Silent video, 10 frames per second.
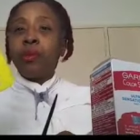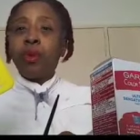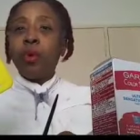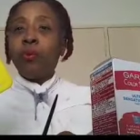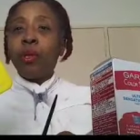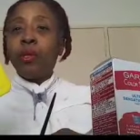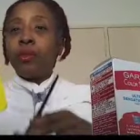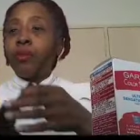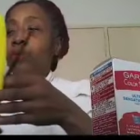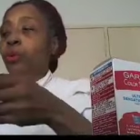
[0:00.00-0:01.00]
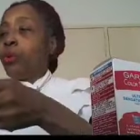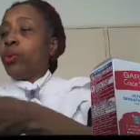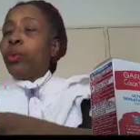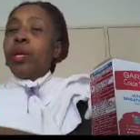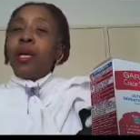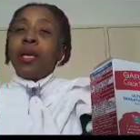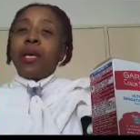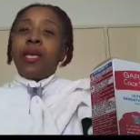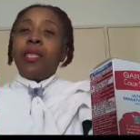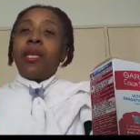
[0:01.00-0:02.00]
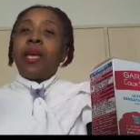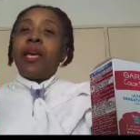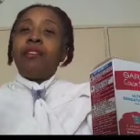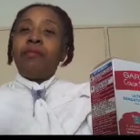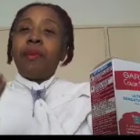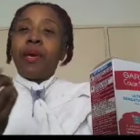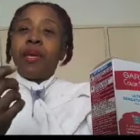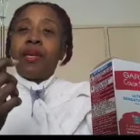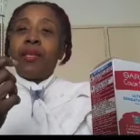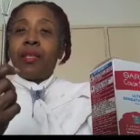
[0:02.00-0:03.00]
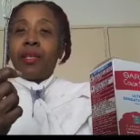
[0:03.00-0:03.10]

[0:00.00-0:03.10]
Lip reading: combing it through. And then I have my